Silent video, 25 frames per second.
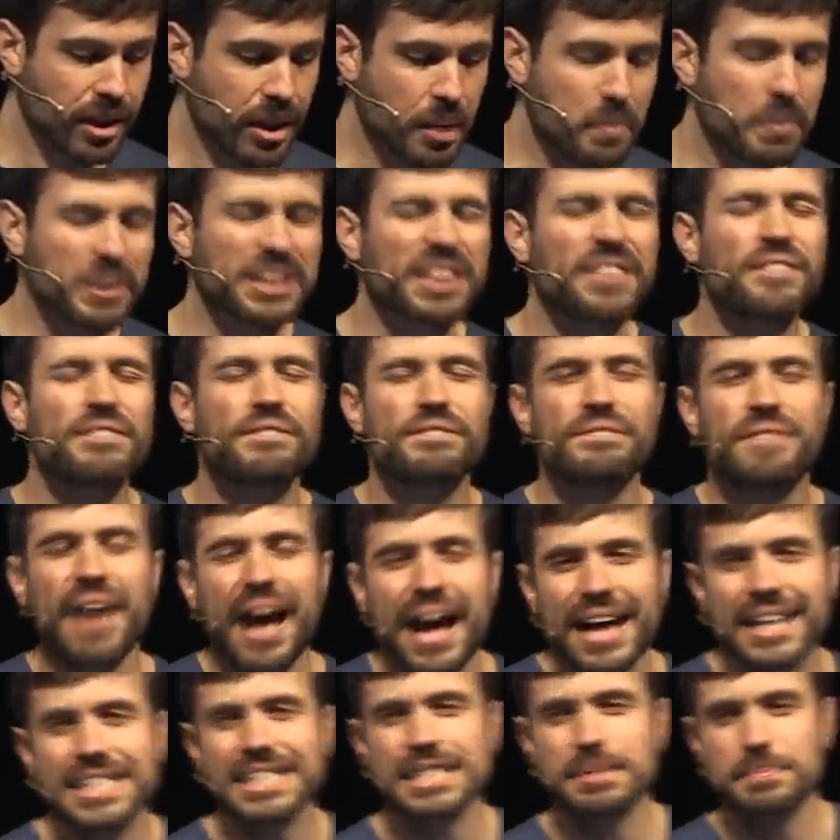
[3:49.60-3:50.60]
but the
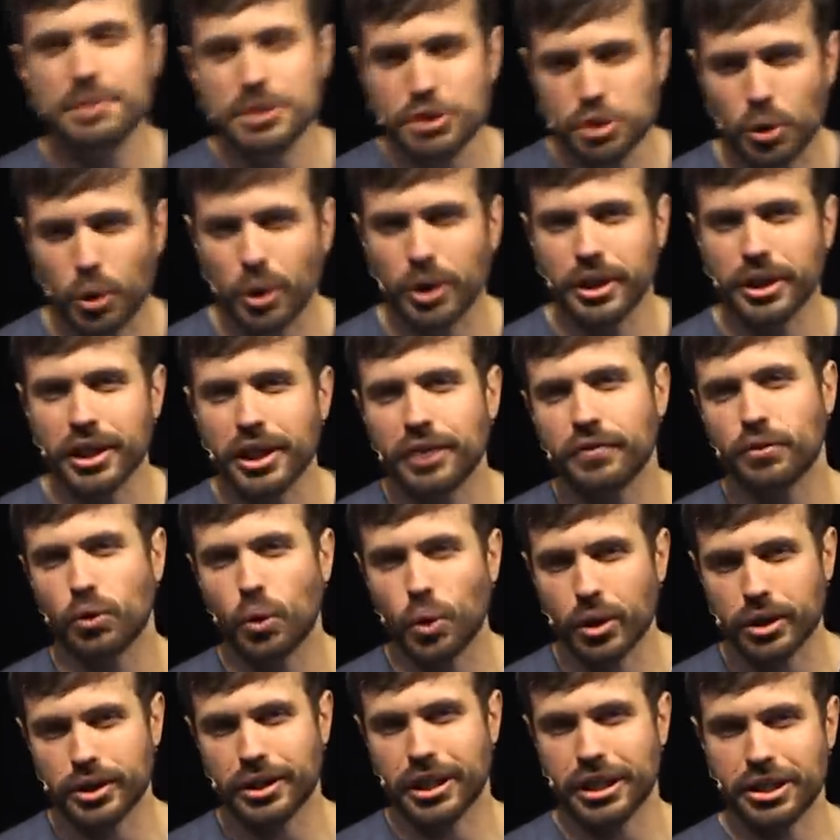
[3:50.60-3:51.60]
vast majority of
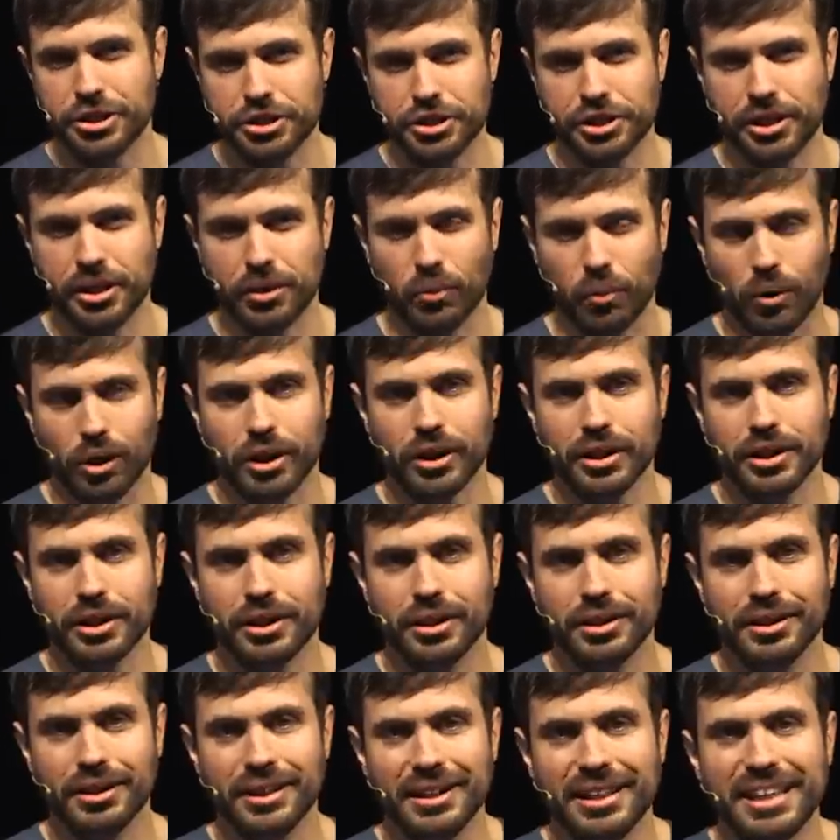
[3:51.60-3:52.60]
coordination at work
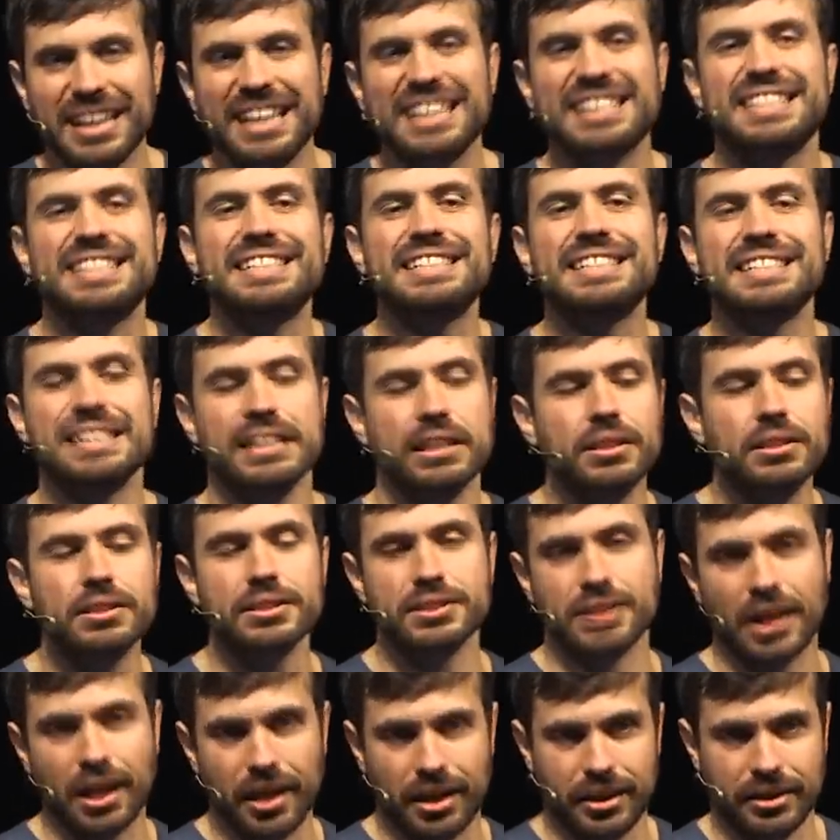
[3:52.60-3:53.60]
is still
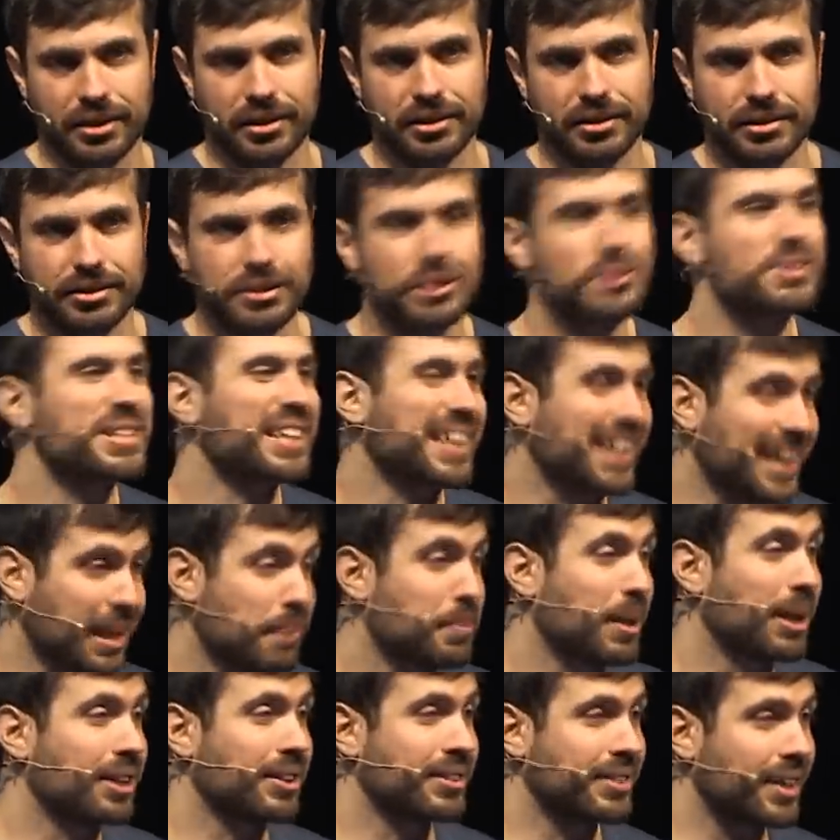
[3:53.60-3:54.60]
done using
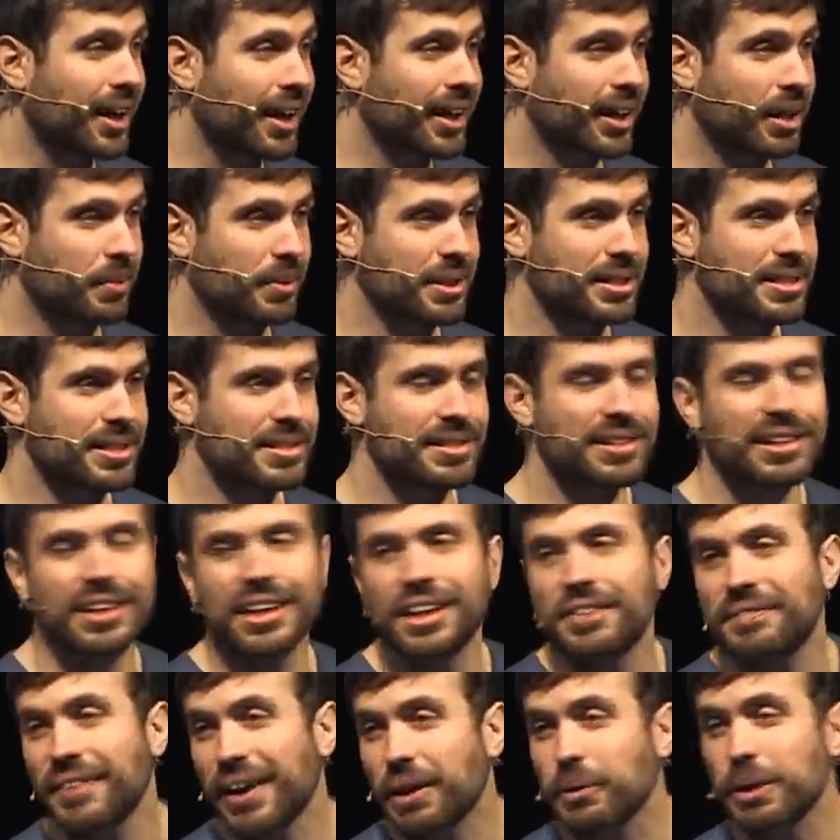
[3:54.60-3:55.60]
email and documents.
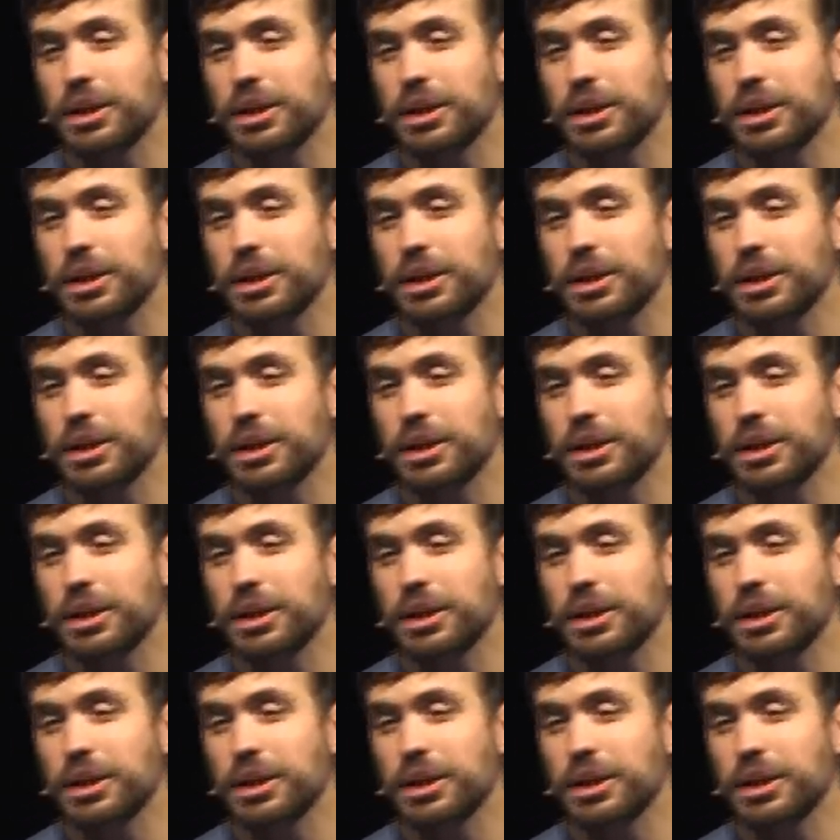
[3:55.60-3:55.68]
In fact, we